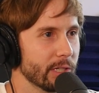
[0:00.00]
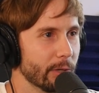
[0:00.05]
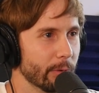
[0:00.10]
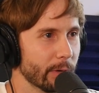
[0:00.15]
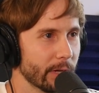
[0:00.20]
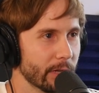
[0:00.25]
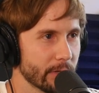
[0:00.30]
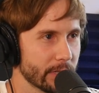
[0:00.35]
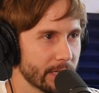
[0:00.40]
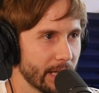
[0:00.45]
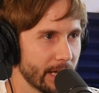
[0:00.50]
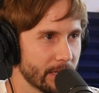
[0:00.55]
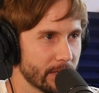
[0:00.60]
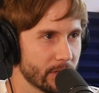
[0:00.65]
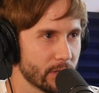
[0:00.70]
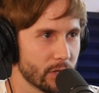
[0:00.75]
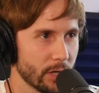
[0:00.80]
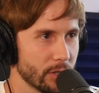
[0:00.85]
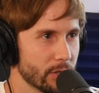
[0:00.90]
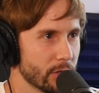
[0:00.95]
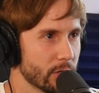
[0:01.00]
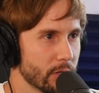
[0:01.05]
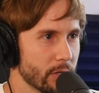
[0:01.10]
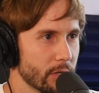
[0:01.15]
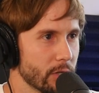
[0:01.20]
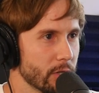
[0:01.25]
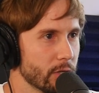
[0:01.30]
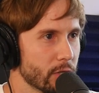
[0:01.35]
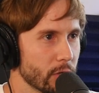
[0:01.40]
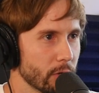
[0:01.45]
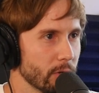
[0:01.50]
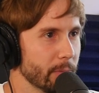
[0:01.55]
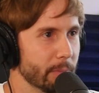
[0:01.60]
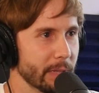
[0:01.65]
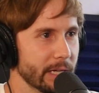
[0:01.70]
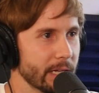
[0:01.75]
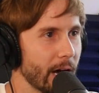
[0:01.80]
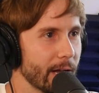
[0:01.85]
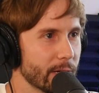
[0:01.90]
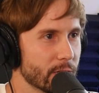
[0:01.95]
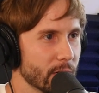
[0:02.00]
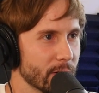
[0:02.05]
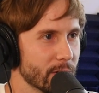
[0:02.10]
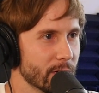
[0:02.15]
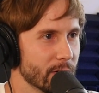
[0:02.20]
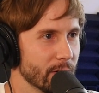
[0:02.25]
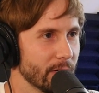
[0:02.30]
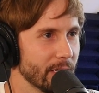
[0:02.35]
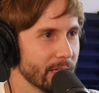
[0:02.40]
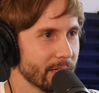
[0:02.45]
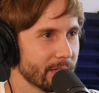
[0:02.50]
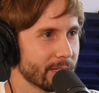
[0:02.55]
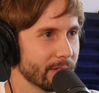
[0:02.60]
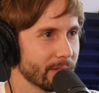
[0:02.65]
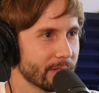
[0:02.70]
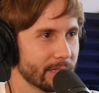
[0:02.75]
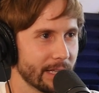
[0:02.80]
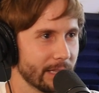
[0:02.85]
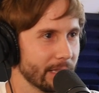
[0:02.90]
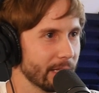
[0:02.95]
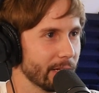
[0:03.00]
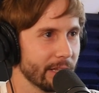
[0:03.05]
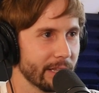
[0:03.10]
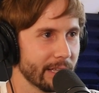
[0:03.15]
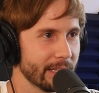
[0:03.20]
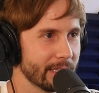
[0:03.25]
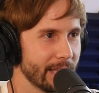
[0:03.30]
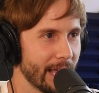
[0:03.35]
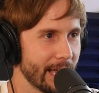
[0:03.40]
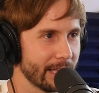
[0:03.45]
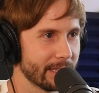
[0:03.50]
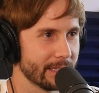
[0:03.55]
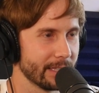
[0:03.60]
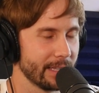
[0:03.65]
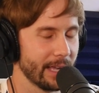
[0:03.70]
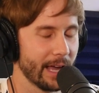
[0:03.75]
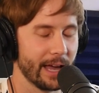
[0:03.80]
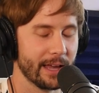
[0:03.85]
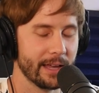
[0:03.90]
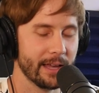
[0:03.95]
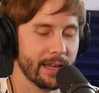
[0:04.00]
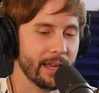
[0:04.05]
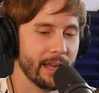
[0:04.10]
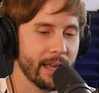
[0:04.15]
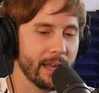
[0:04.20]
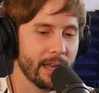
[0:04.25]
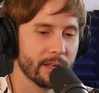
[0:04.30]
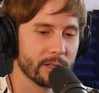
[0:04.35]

You know, one of those like judge Judy, but not Judge Judy. So it's like literally exact. Yeah, yeah, yeah. yeah.